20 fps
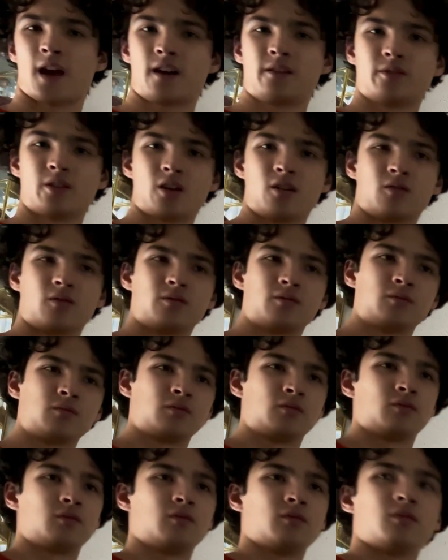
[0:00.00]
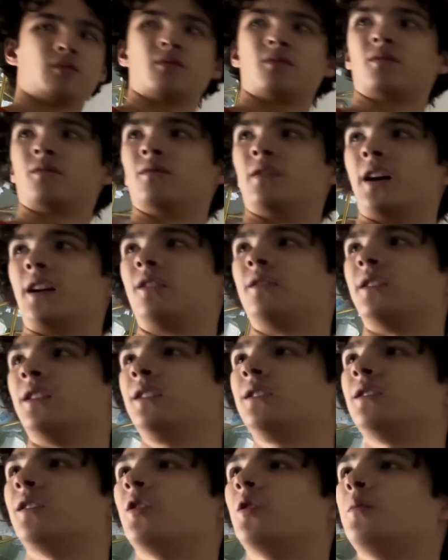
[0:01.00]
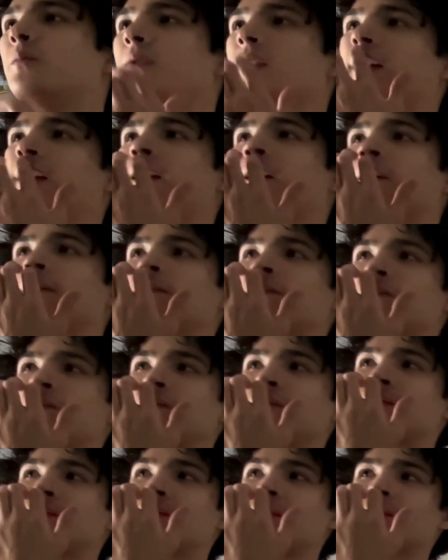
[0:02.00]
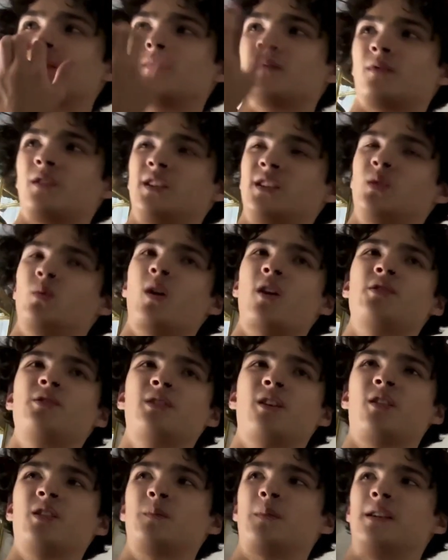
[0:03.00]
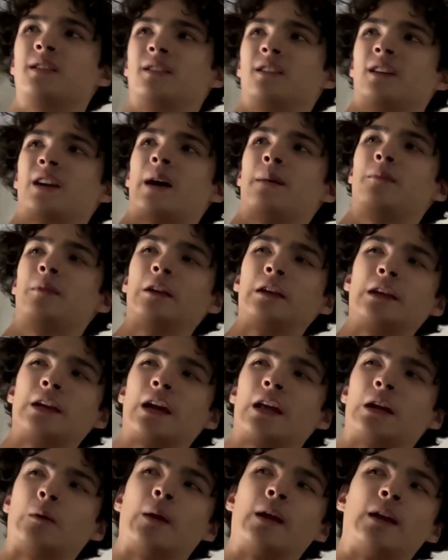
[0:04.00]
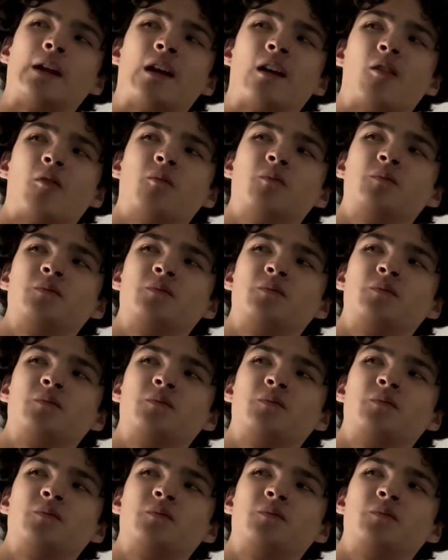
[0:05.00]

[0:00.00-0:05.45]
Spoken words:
I don't know. I don't think so. But like, the Swell Shells painting, I'm looking at it right now.